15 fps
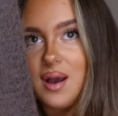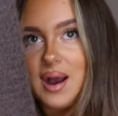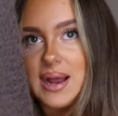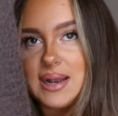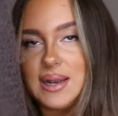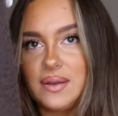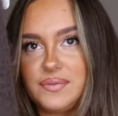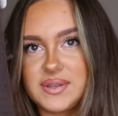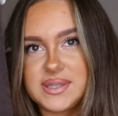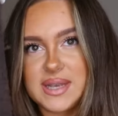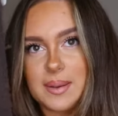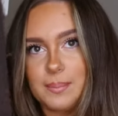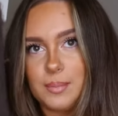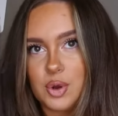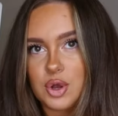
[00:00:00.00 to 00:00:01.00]
I love this
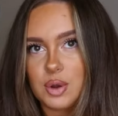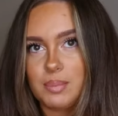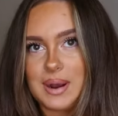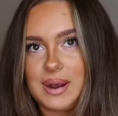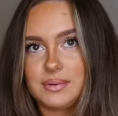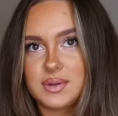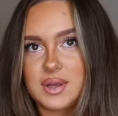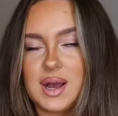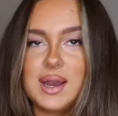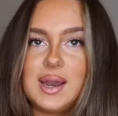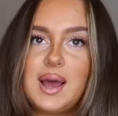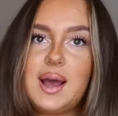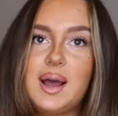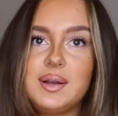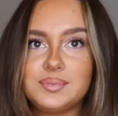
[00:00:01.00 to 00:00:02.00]
like mocha brown
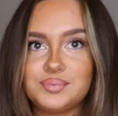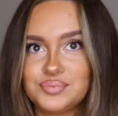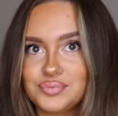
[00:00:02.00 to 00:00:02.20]
color.